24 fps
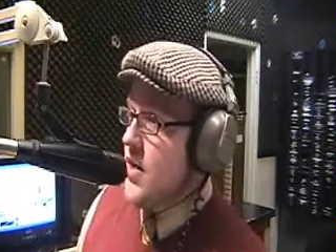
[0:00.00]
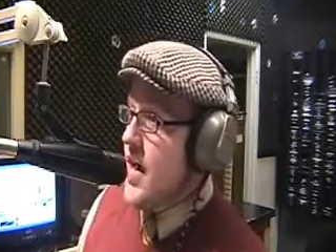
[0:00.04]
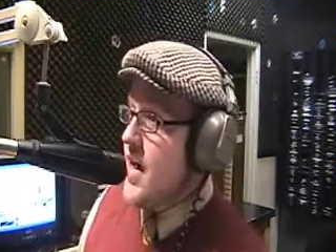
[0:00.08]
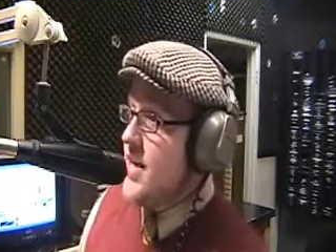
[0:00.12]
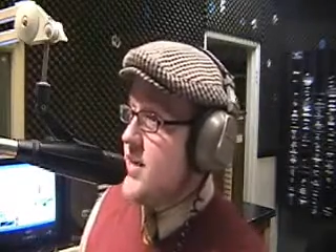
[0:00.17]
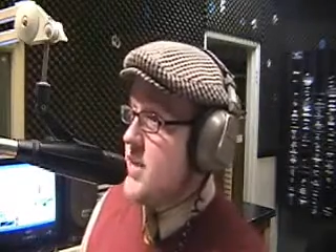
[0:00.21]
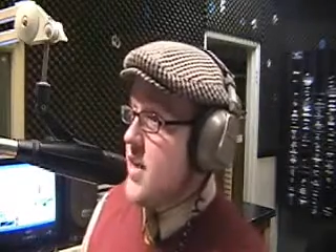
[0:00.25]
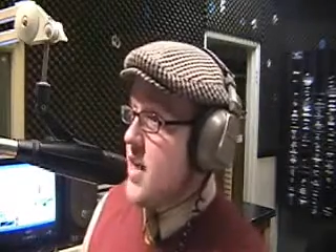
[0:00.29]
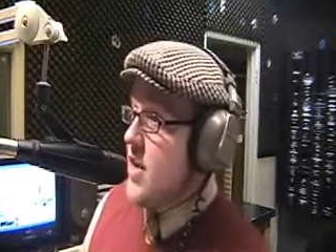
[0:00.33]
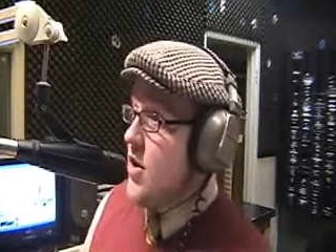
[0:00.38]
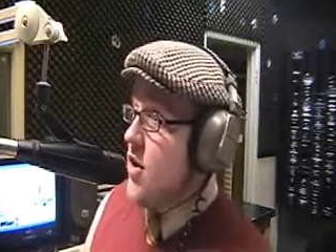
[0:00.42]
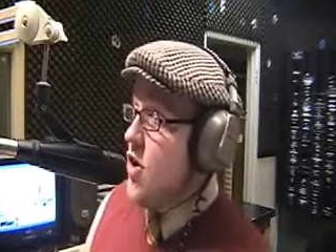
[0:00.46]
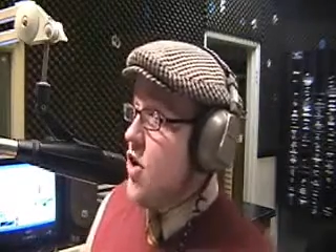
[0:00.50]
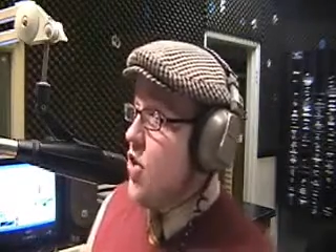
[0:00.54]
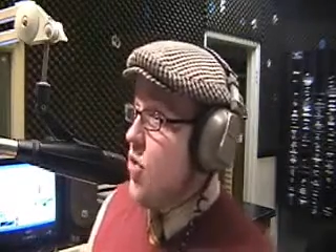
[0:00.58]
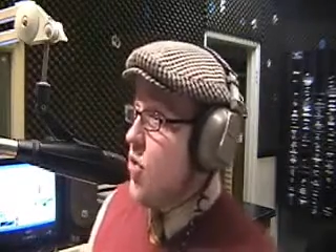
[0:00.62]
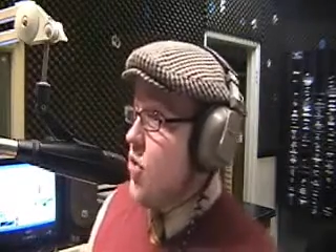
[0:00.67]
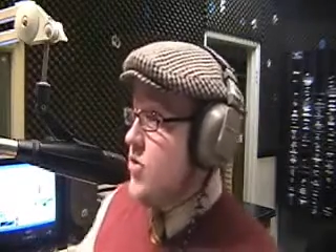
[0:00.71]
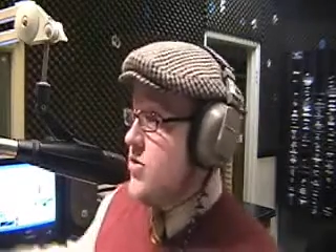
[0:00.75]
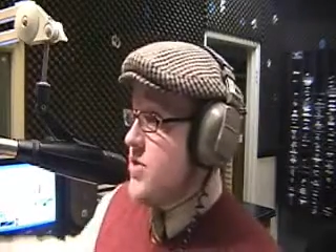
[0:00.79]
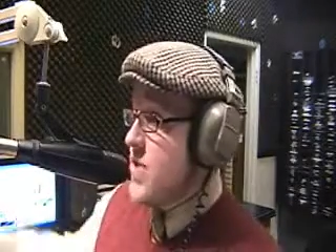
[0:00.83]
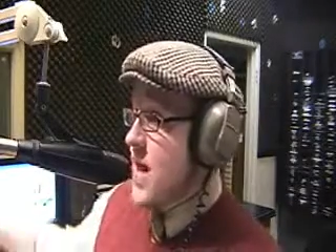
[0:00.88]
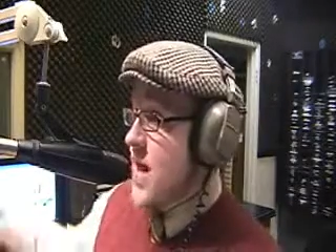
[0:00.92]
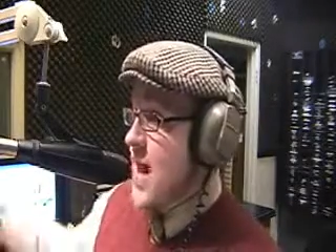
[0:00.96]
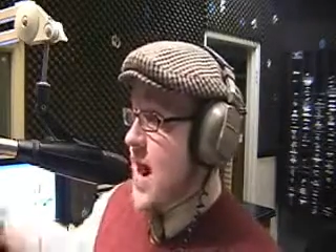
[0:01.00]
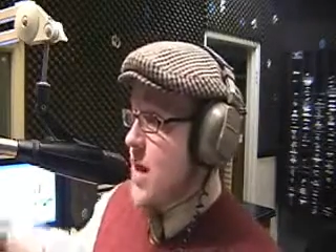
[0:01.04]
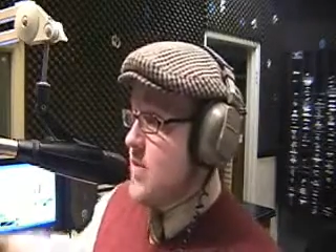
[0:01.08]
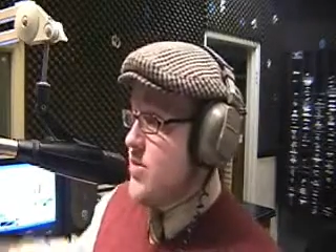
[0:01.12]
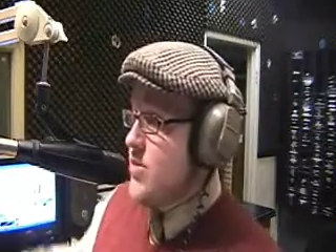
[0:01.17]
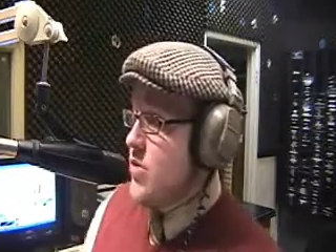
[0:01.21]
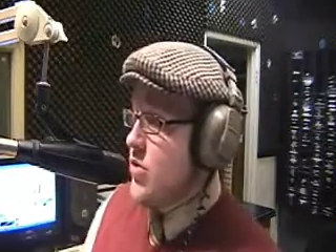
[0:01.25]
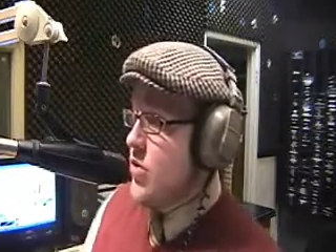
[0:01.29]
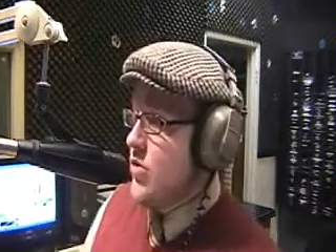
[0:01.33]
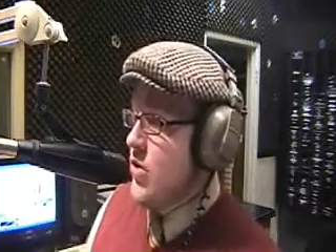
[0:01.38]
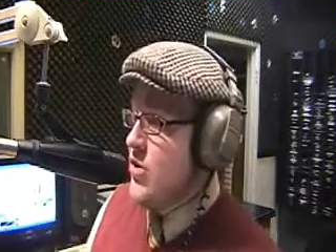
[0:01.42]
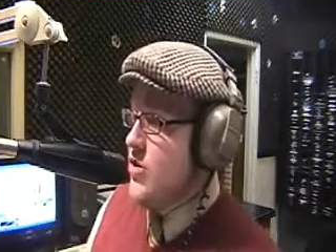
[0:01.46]
And I said, well, is that
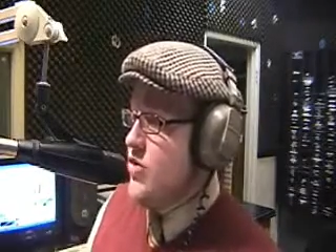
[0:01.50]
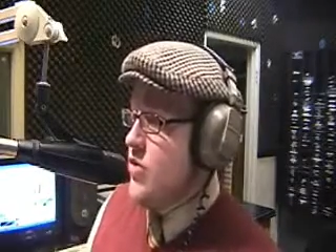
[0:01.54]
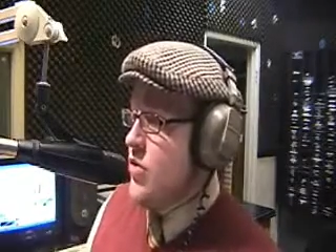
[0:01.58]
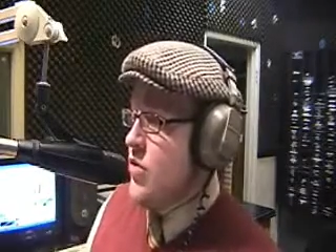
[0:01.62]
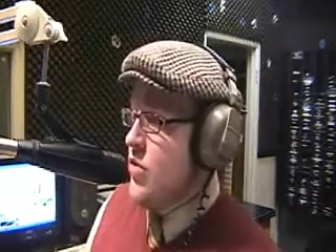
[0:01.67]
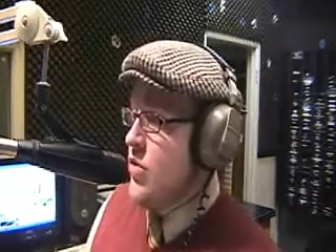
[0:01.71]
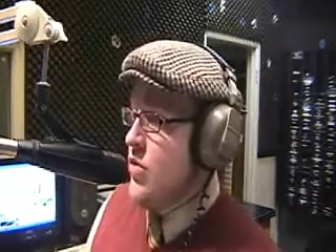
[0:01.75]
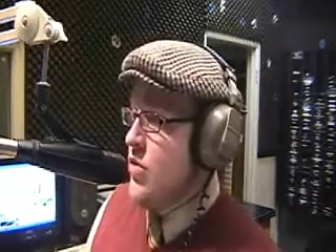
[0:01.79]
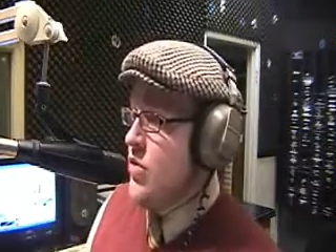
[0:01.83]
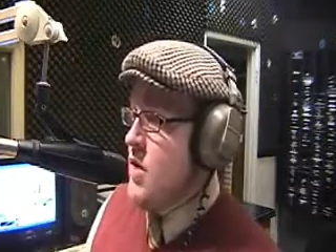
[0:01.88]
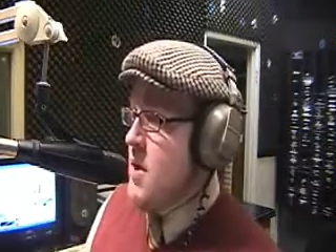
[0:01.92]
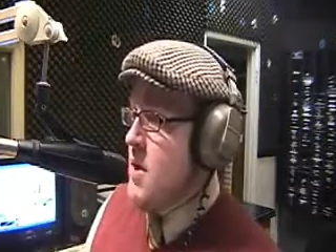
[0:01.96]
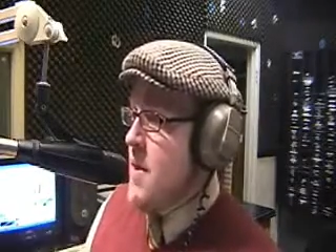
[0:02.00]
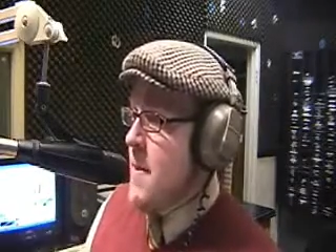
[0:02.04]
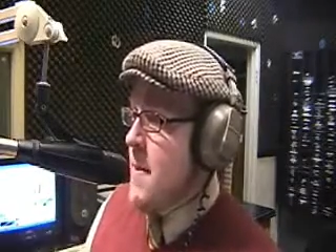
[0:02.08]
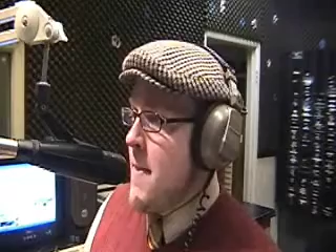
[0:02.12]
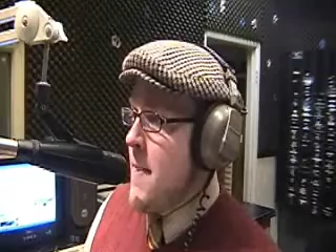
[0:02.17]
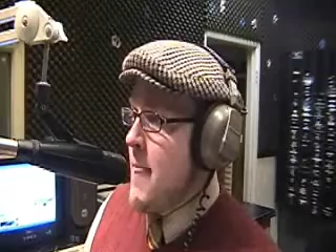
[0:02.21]
absolutely true?